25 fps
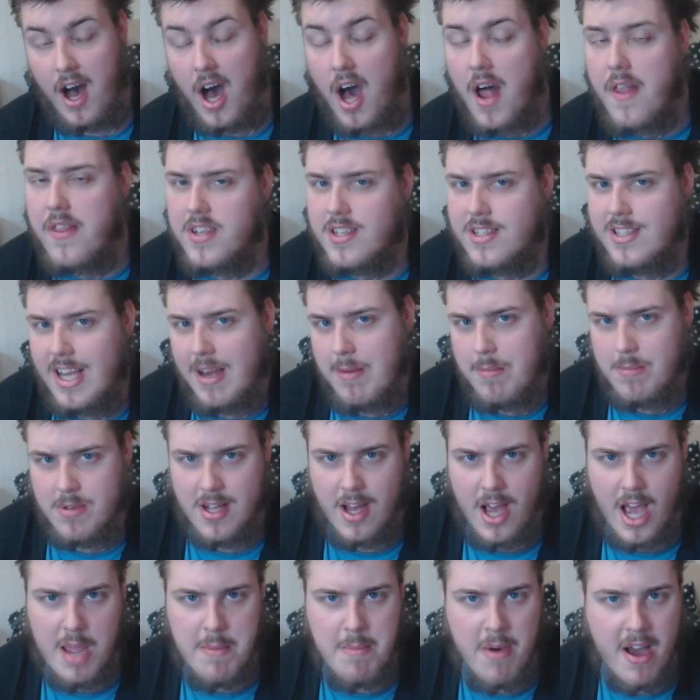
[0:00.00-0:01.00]
At the same
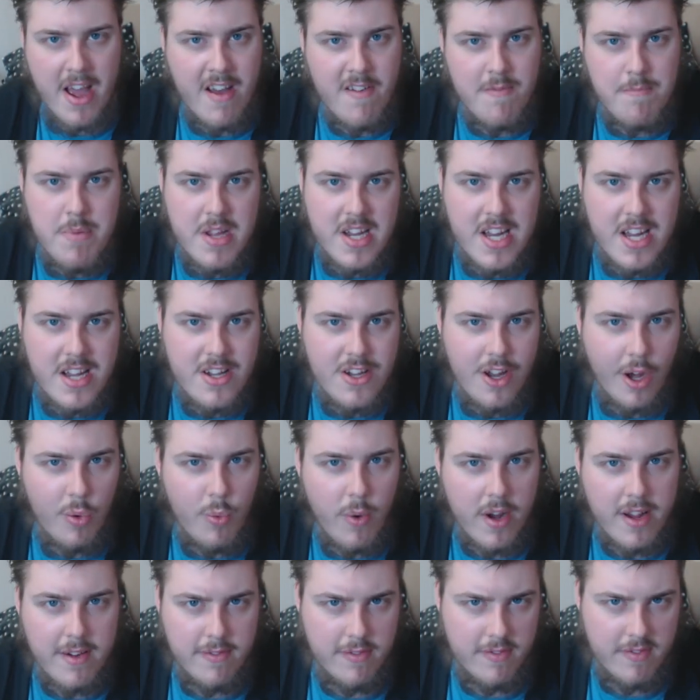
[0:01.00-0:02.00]
time, I have been in no
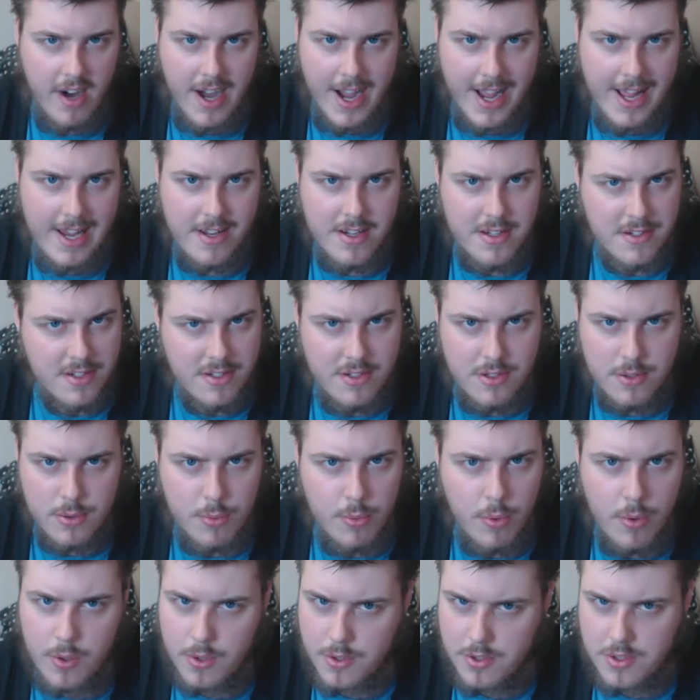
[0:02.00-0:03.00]
way violent
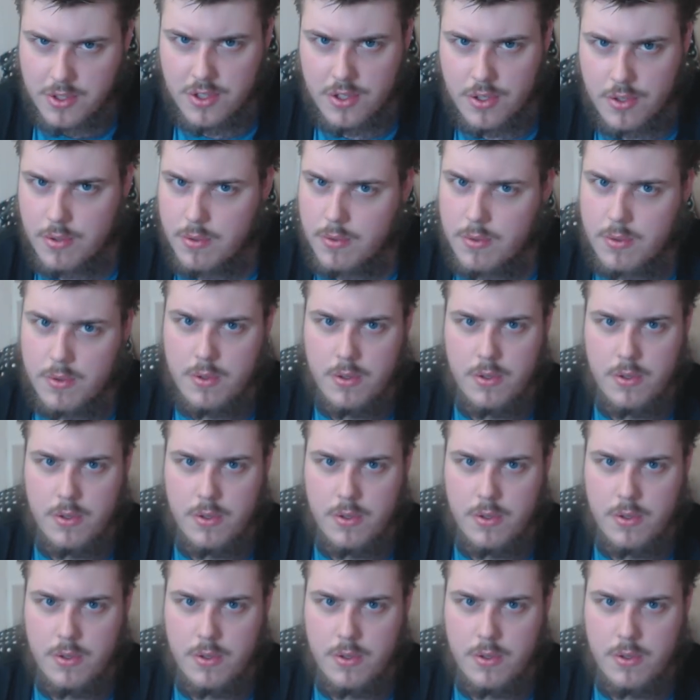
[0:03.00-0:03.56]
towards you.